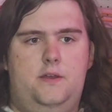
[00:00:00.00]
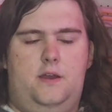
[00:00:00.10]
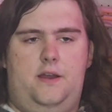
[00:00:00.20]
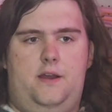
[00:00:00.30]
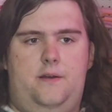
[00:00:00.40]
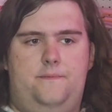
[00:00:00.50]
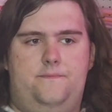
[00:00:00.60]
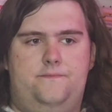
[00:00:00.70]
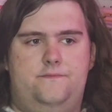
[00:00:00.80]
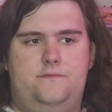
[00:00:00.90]

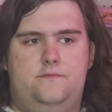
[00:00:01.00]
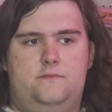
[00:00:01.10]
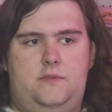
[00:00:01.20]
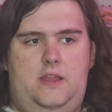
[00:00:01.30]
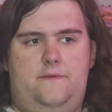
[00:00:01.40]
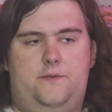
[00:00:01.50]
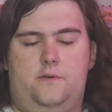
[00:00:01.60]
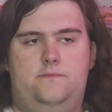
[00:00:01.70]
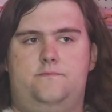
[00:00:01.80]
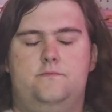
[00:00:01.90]

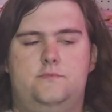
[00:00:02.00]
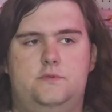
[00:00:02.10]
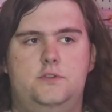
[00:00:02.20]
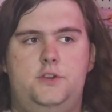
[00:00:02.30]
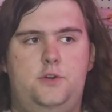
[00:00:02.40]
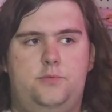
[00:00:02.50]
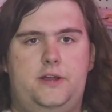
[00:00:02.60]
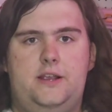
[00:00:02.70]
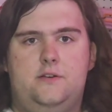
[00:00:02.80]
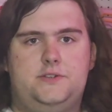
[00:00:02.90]
For new
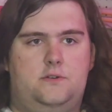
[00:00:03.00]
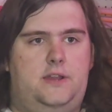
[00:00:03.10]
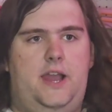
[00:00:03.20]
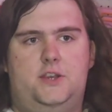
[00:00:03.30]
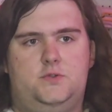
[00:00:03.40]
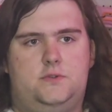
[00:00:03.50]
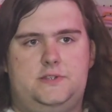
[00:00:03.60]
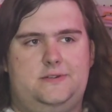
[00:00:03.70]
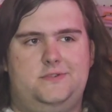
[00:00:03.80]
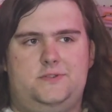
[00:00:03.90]
players or
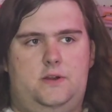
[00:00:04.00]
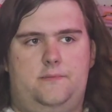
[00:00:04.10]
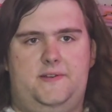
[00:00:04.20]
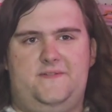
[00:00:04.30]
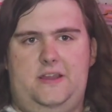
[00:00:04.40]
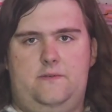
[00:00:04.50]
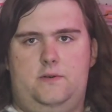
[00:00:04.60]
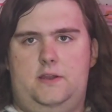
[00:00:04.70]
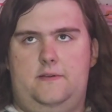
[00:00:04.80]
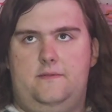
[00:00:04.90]
casuals, I would just recommend
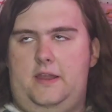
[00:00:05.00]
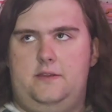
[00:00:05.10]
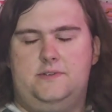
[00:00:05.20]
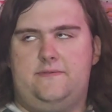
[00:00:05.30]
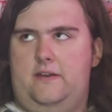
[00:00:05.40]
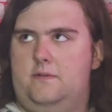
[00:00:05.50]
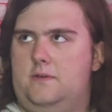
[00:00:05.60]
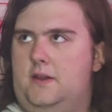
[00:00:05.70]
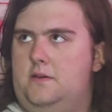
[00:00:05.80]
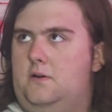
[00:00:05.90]
509. I use
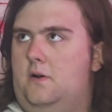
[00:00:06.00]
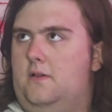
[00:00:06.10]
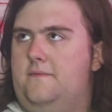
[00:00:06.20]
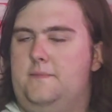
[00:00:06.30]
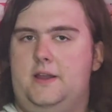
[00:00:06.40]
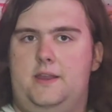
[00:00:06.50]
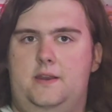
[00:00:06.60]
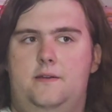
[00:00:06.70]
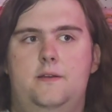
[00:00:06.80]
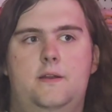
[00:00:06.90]
509 in all of
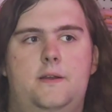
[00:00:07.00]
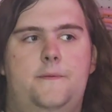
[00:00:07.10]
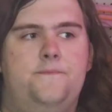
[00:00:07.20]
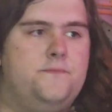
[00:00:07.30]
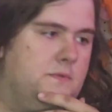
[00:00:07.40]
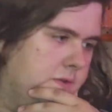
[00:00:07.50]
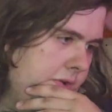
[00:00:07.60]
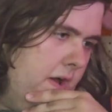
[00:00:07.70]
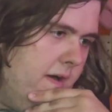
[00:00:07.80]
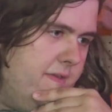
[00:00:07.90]
mine
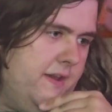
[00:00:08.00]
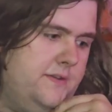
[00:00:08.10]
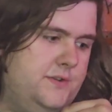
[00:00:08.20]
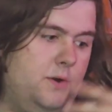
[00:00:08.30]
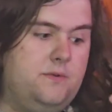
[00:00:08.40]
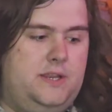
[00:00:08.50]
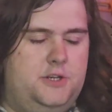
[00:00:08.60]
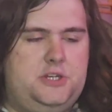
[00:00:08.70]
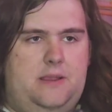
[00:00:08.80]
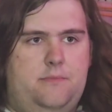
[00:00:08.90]
that don't need a
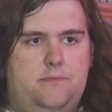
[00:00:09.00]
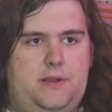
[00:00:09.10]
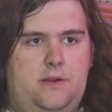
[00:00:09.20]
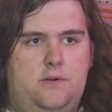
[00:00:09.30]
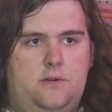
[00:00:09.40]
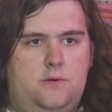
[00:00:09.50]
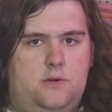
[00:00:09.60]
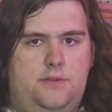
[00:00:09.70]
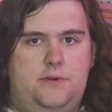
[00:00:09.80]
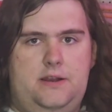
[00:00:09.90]
chambered barrel or
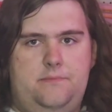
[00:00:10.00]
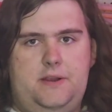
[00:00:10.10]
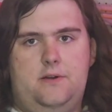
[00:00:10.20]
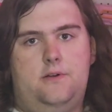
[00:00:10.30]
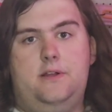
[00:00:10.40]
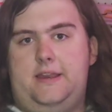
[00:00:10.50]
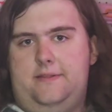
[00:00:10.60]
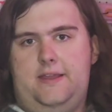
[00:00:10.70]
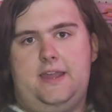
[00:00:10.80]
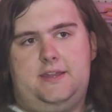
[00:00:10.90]
a threaded barrel, and in
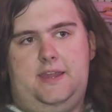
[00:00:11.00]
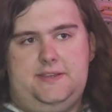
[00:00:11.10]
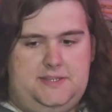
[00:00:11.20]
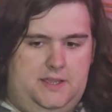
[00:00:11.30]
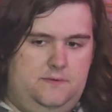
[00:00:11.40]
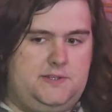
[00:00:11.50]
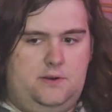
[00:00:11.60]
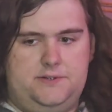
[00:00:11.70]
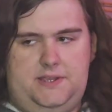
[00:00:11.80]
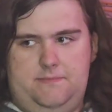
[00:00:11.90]
that case, I use
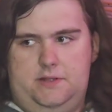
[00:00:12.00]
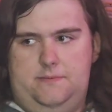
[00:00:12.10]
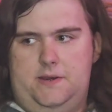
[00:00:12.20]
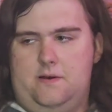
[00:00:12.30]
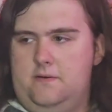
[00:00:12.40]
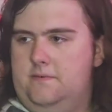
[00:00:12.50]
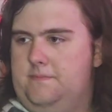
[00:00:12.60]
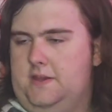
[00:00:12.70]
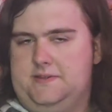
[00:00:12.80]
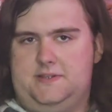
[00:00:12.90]
13mm
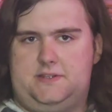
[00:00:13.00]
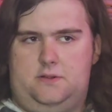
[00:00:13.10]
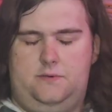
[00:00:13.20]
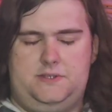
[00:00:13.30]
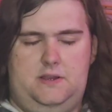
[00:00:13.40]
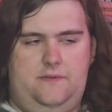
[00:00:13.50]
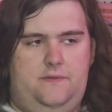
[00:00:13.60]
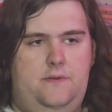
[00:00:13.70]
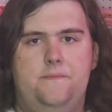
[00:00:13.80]
because it's close enough.